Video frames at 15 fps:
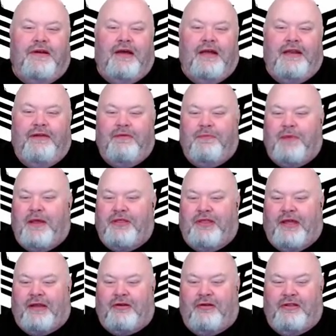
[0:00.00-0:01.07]
I never bought
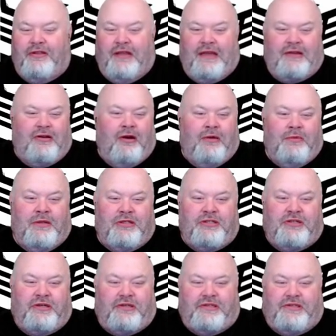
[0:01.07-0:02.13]
that that
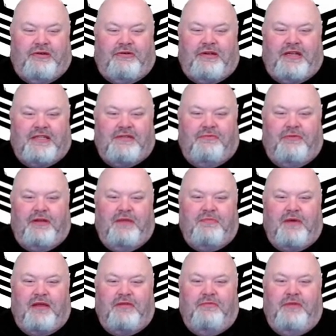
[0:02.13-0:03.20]
garbage, so it doesn't really
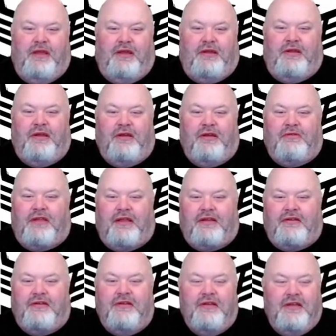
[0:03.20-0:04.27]
bother me, you know,
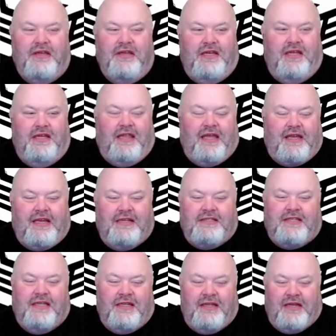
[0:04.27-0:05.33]
like like I
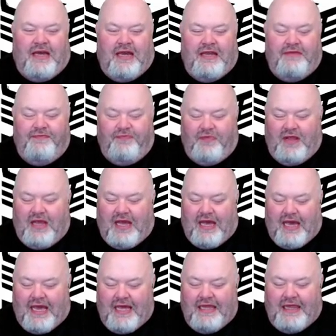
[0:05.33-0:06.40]
said, I
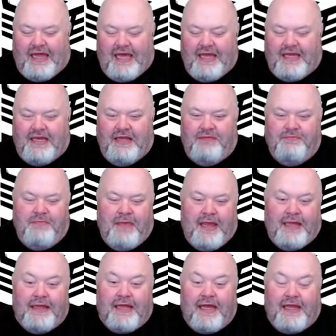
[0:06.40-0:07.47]
I like
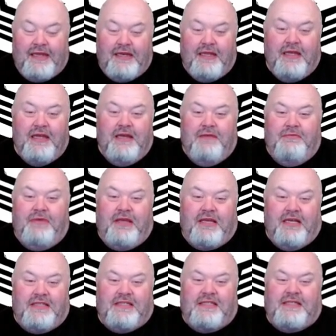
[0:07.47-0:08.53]
mainline
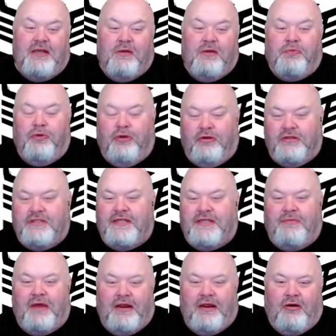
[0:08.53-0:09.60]
because it still pulls at
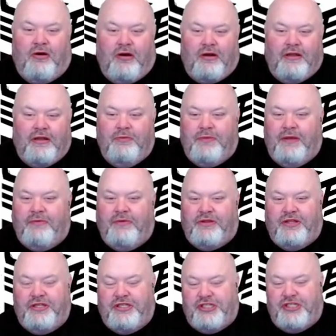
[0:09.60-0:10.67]
my heart a little bit with
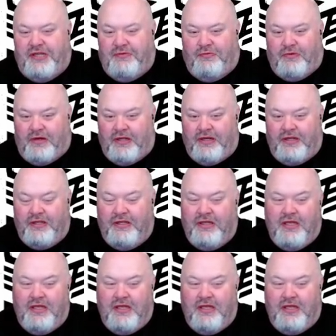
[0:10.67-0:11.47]
the G1.